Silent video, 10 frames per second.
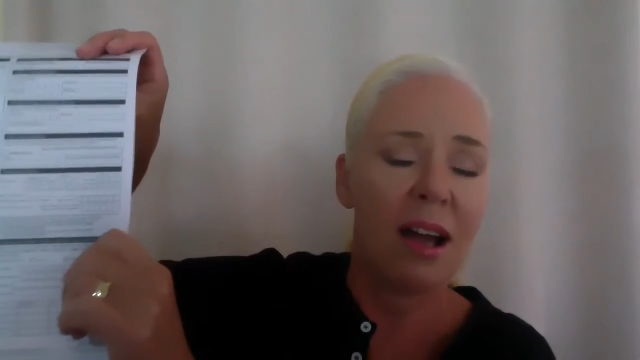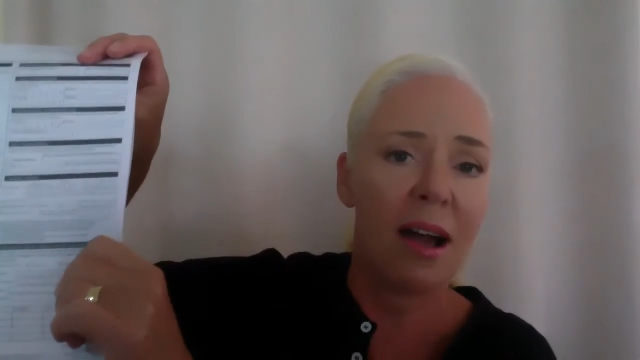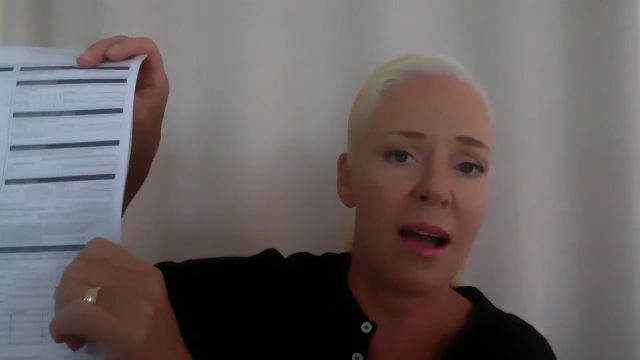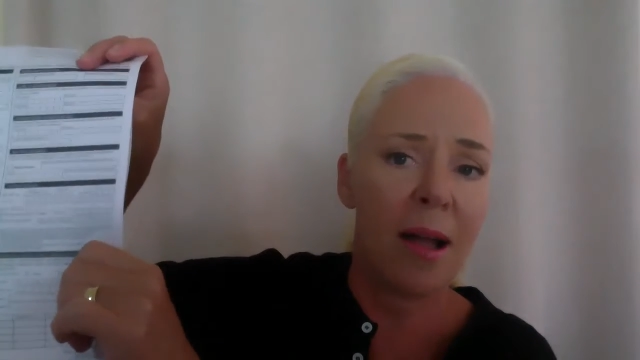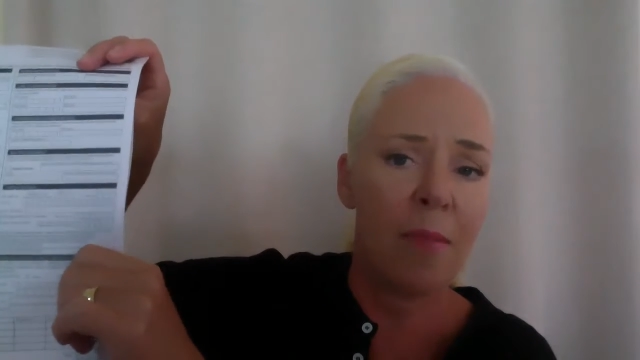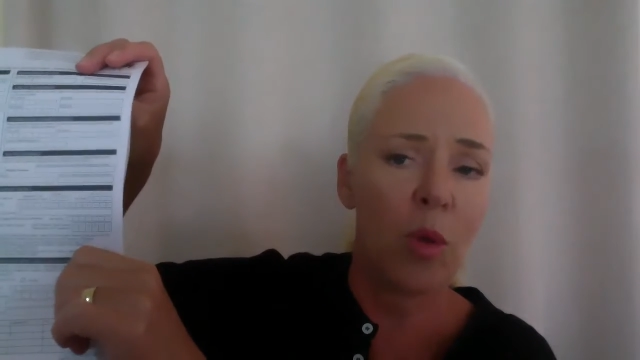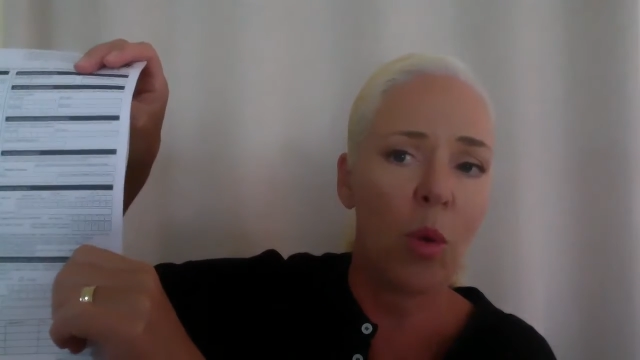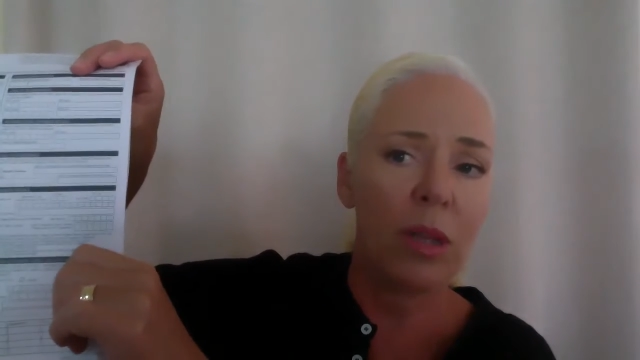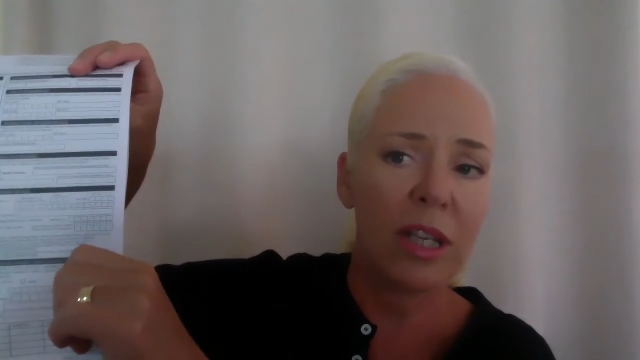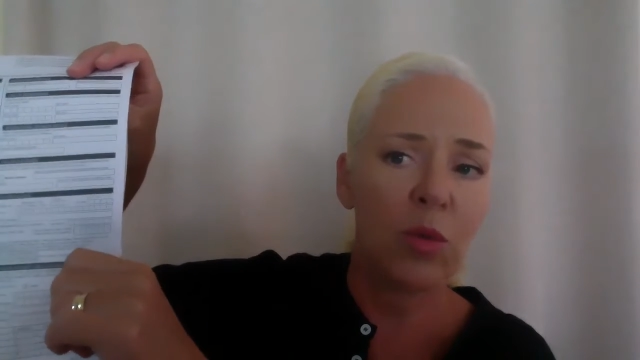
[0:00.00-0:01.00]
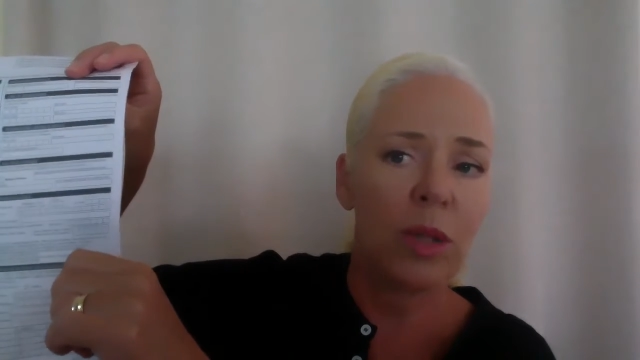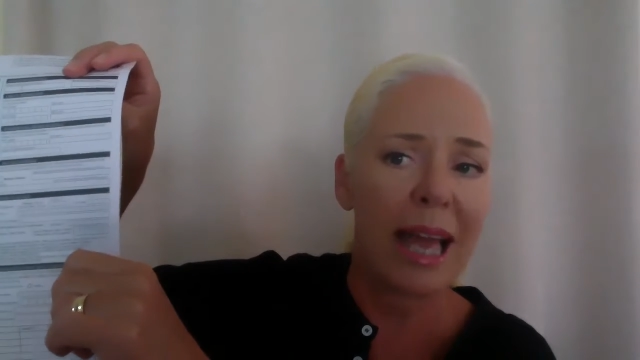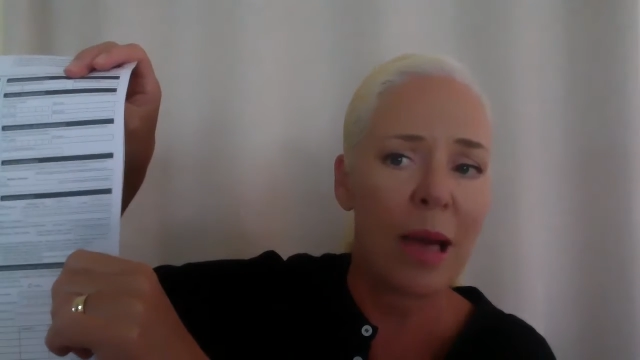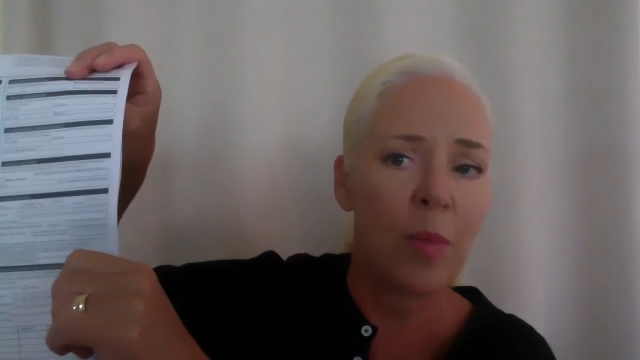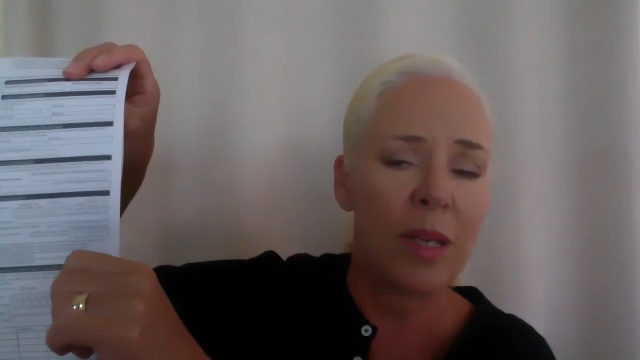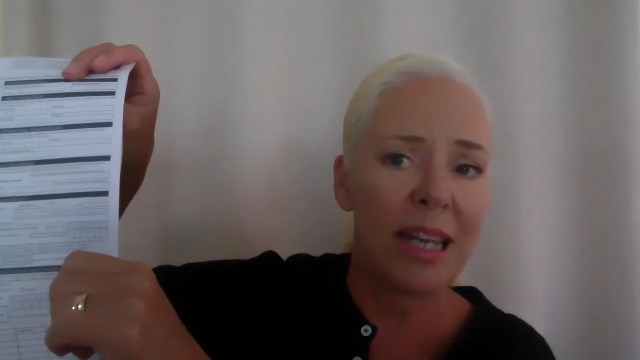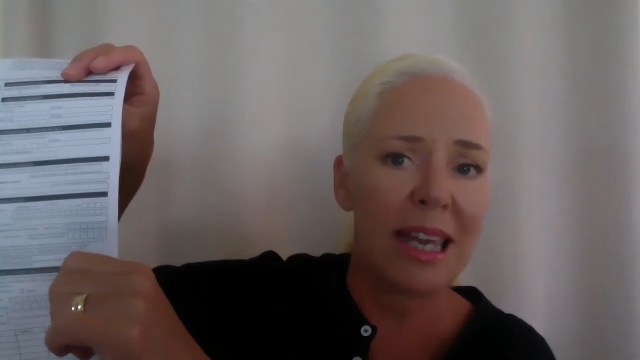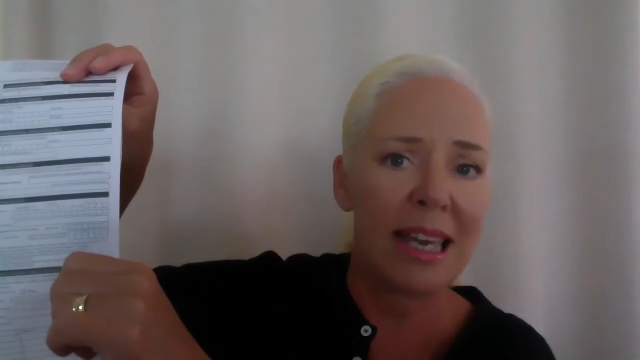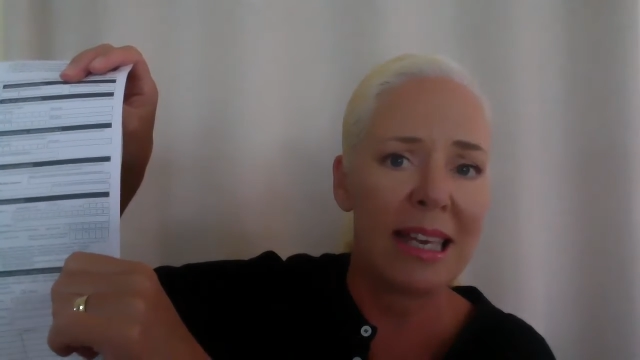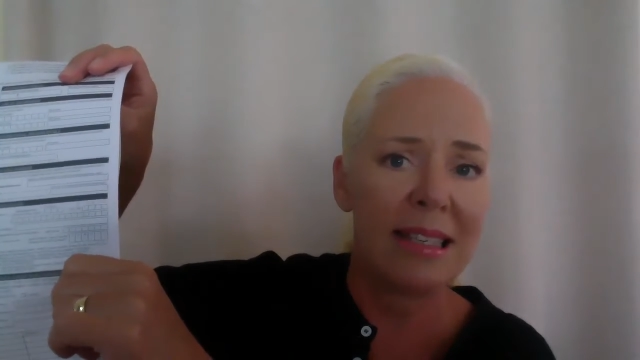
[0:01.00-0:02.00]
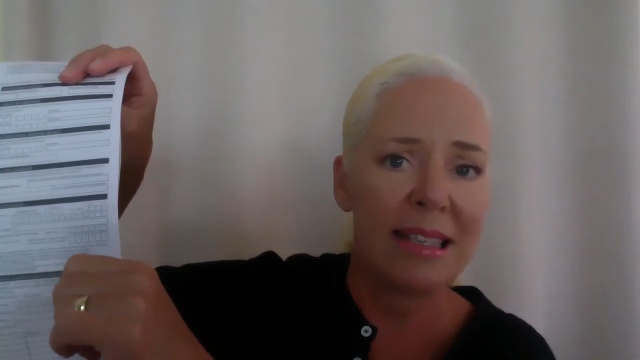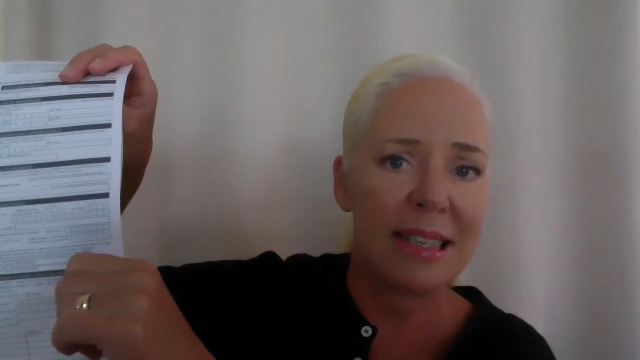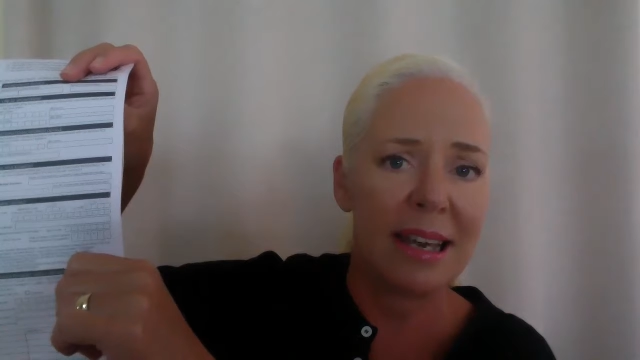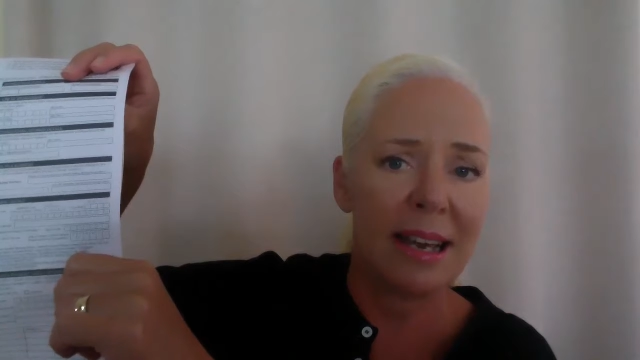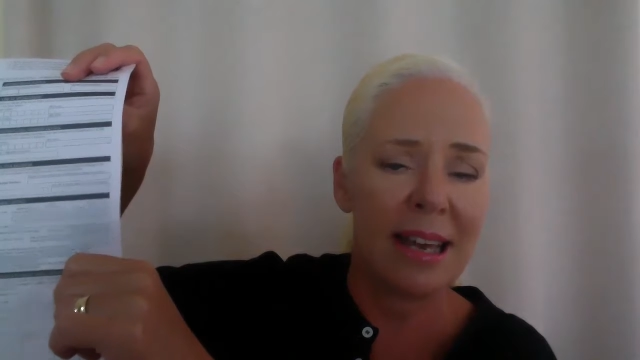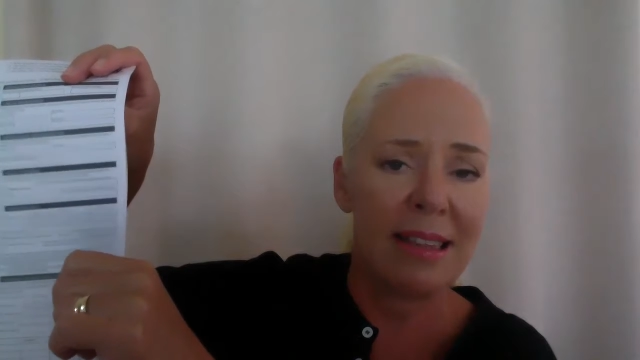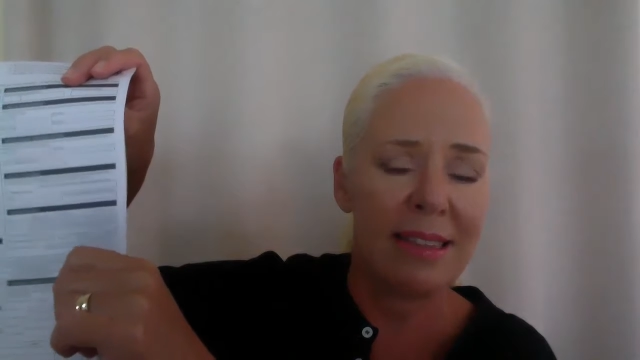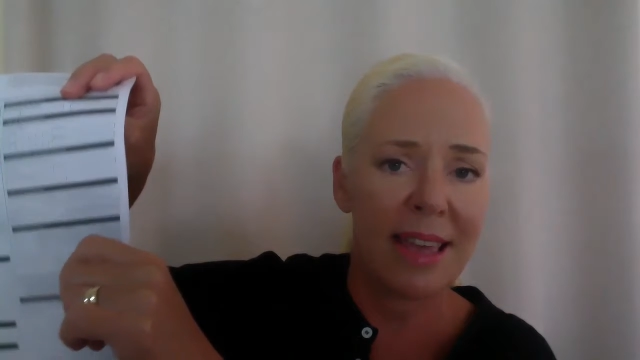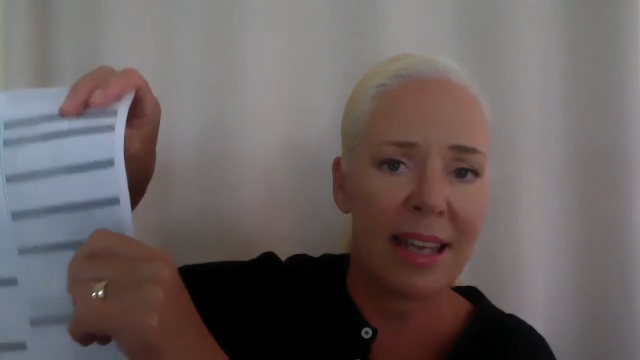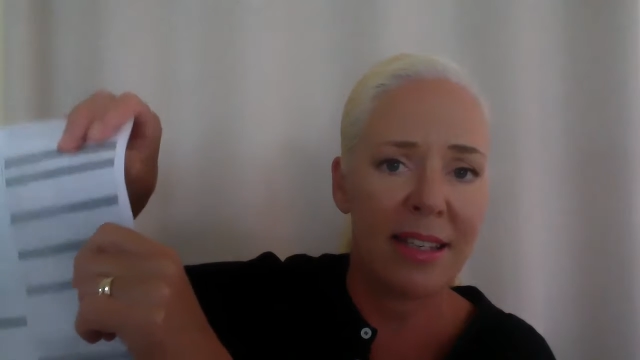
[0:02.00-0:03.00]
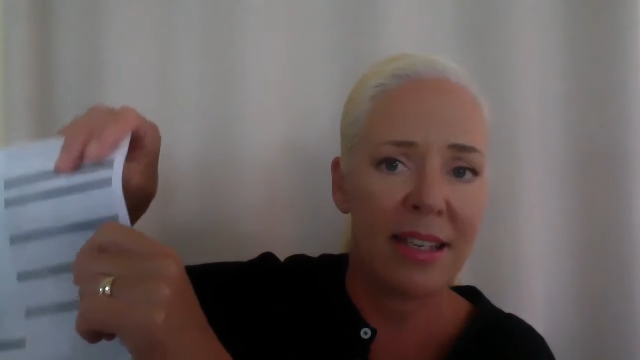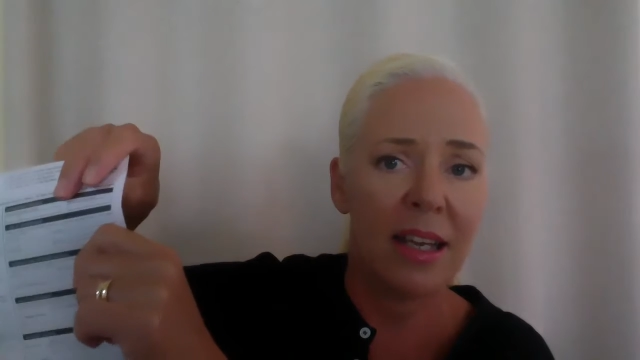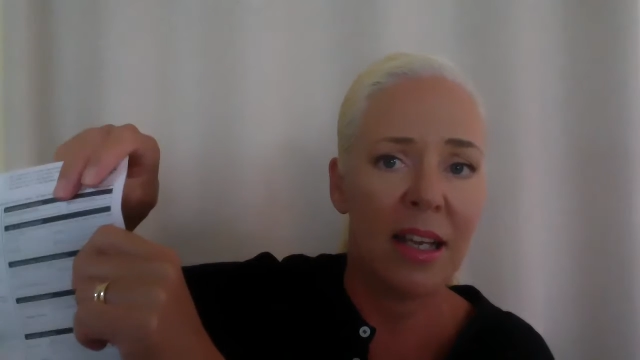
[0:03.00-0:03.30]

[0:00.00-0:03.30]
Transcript: all that will happen is that